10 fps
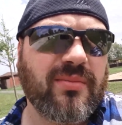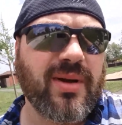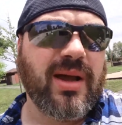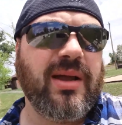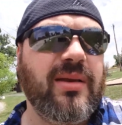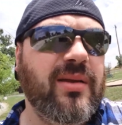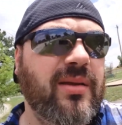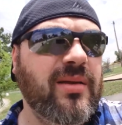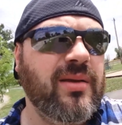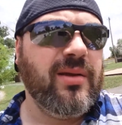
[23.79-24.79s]
might
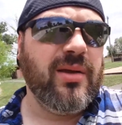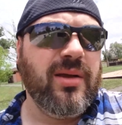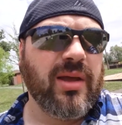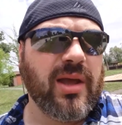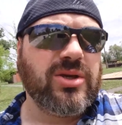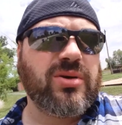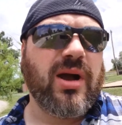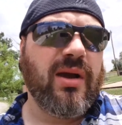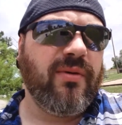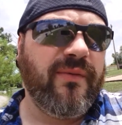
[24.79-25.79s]
and
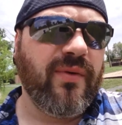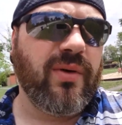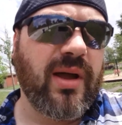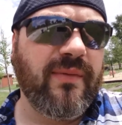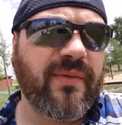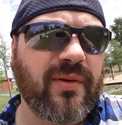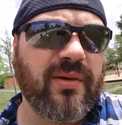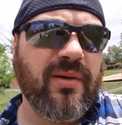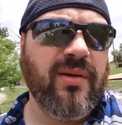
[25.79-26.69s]
try with full effort.